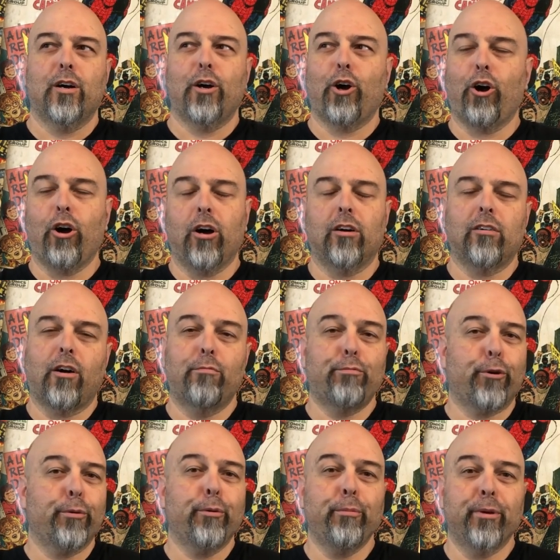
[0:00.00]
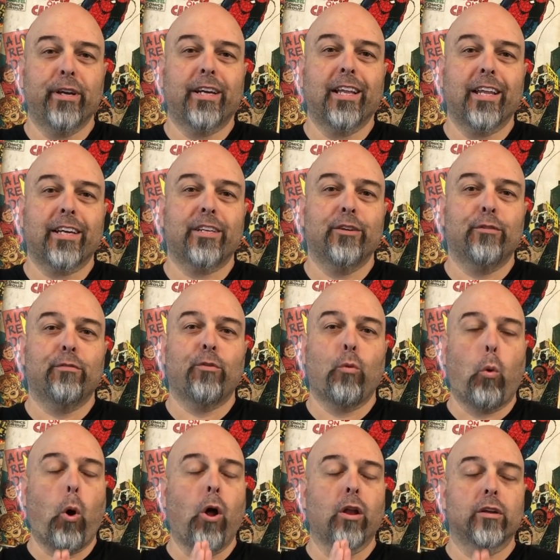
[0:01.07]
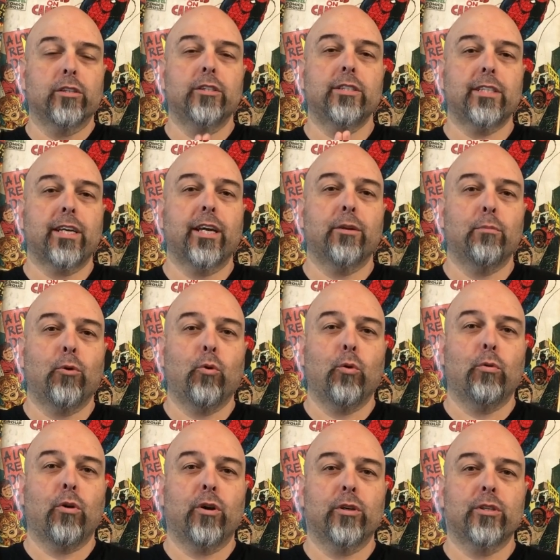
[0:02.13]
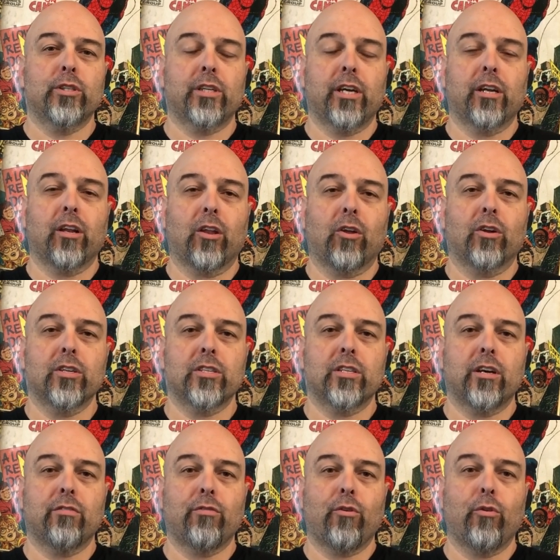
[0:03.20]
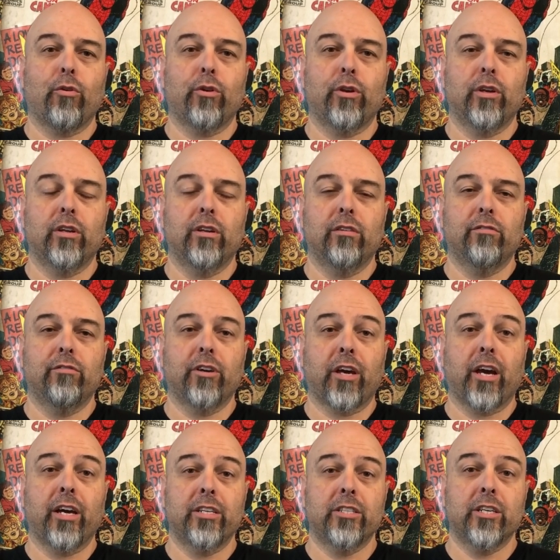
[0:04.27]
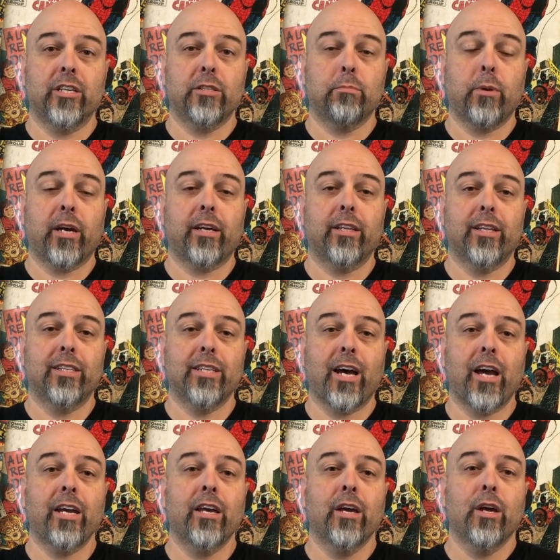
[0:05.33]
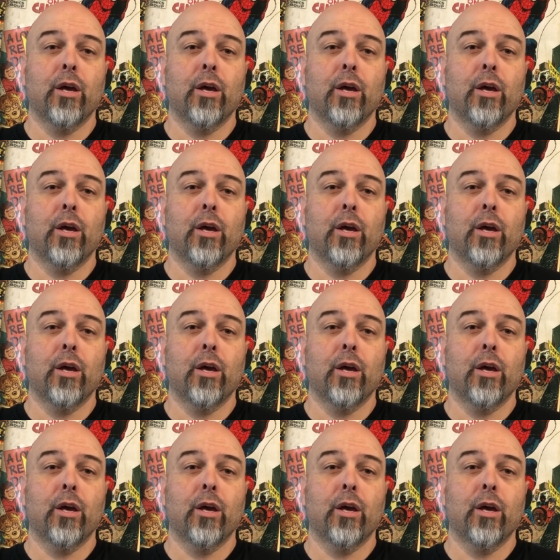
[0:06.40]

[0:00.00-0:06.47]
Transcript: I've probably been collecting them for a while. I used to get them all. I used to get a lot of stuff on VHS back in the day.